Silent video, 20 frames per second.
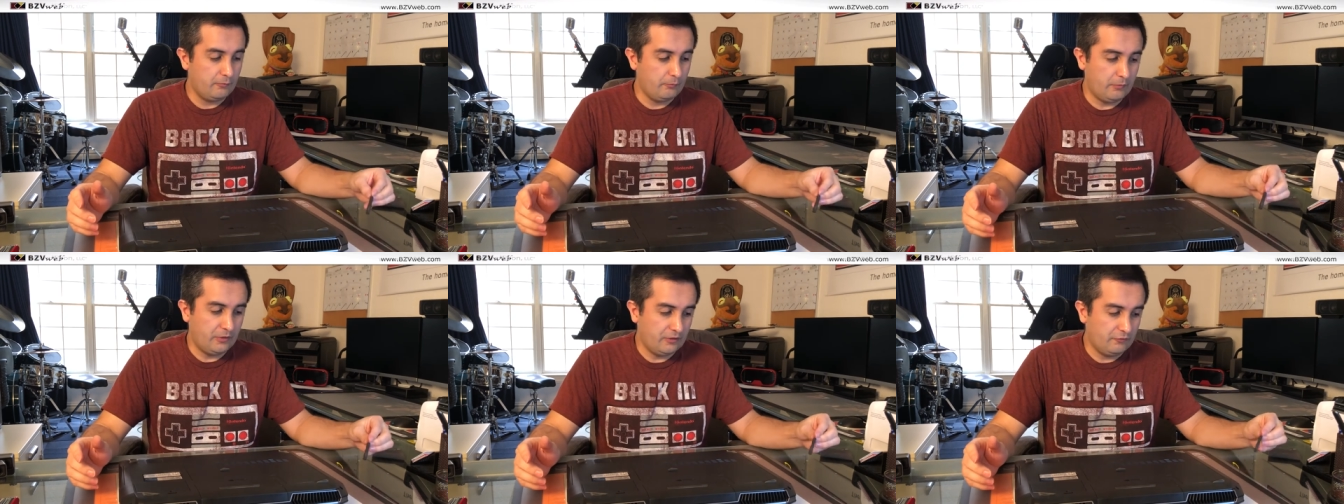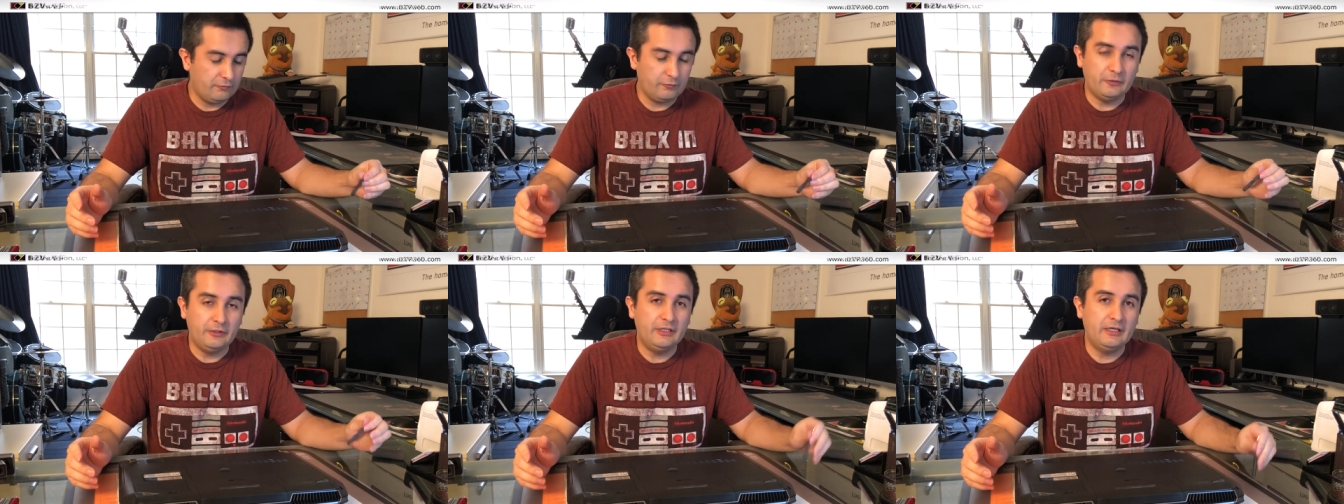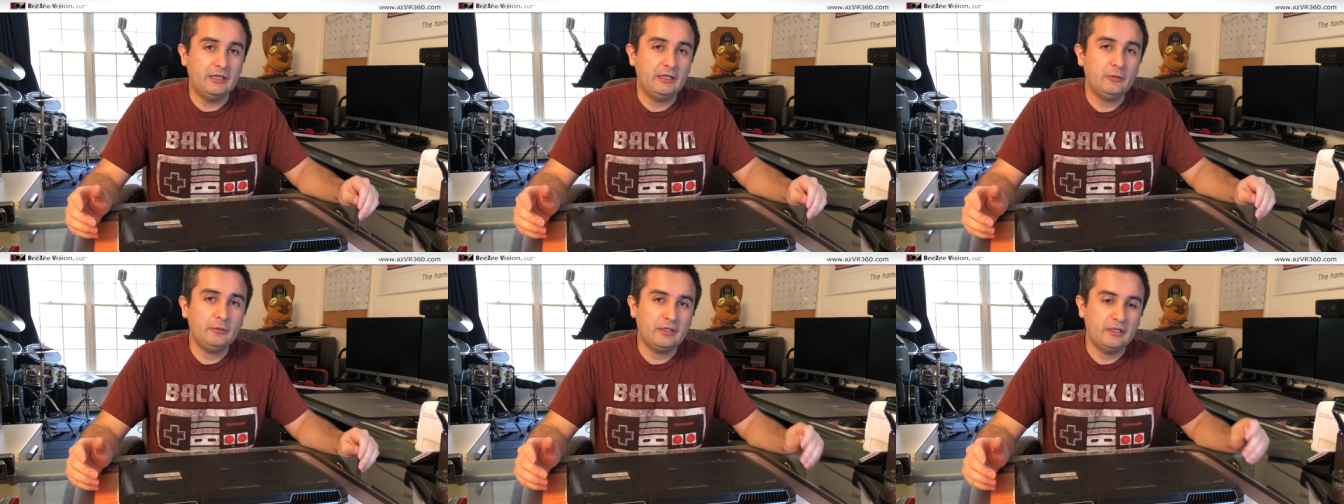but for
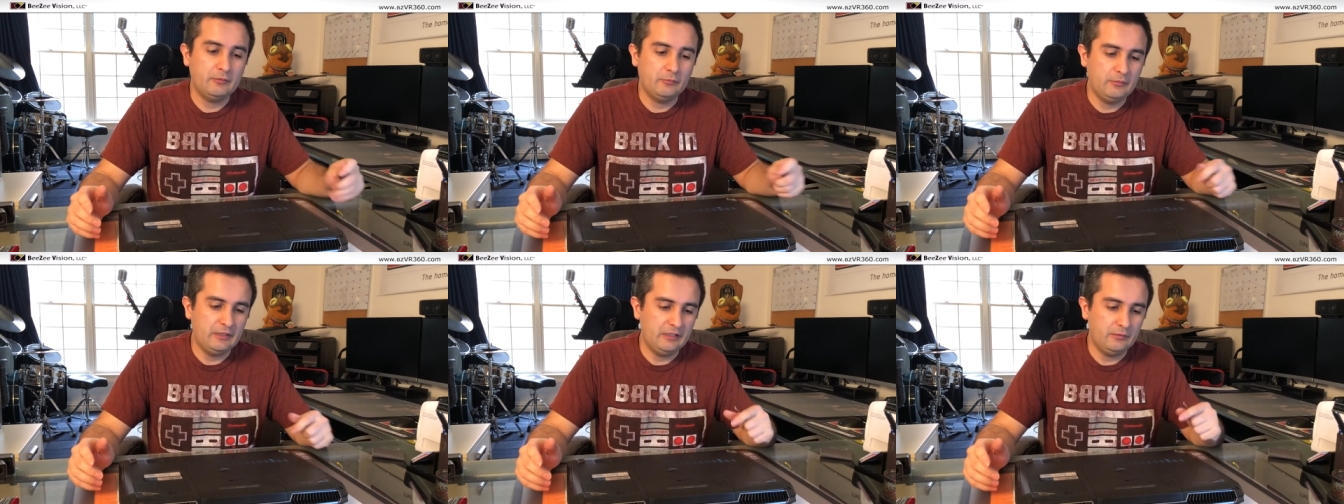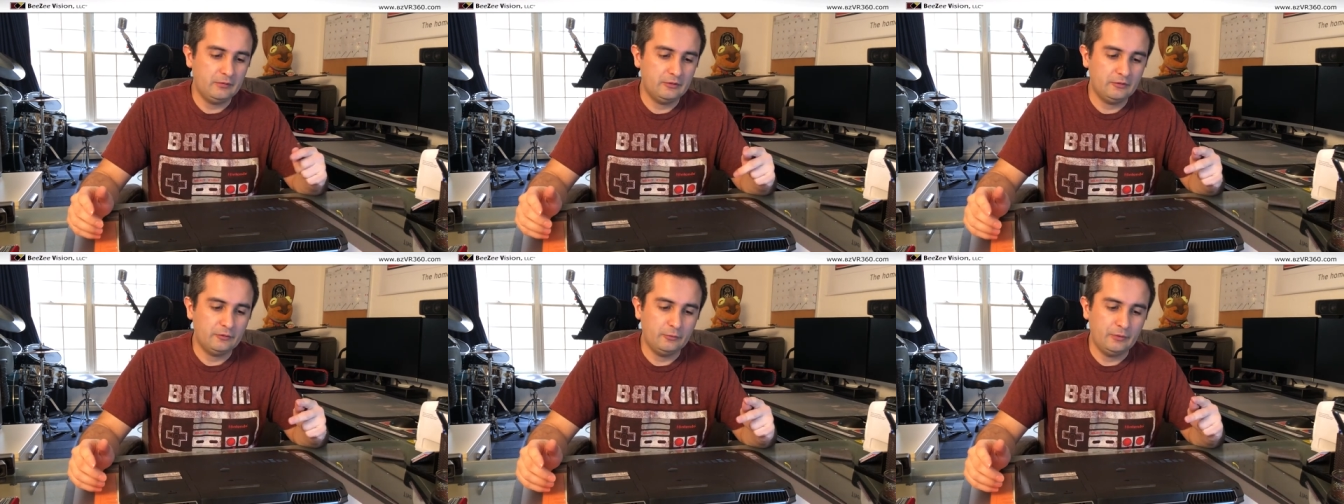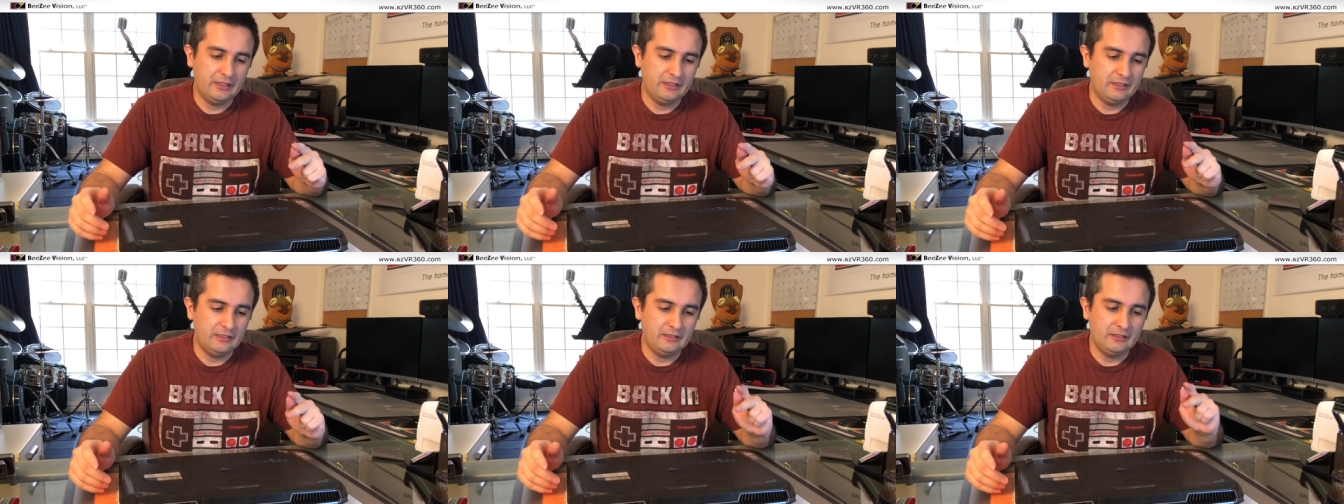now, I'm able to
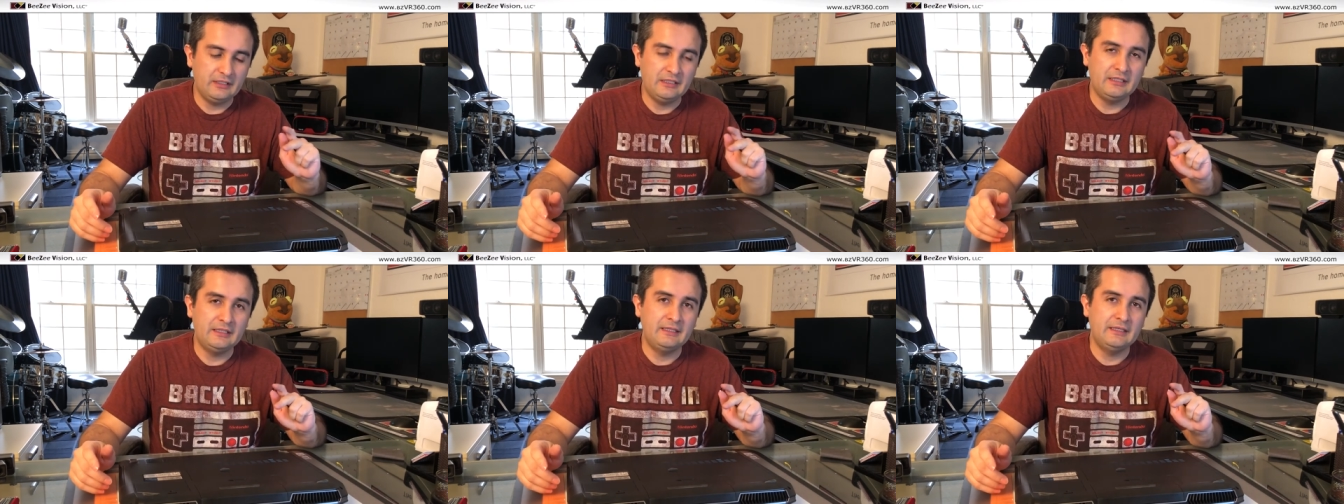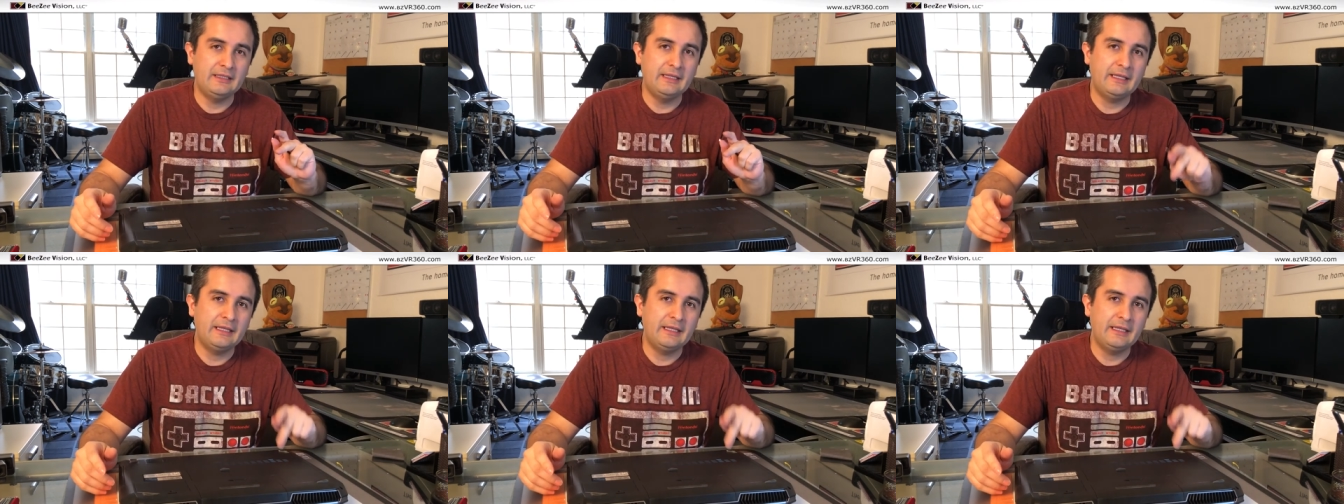edit in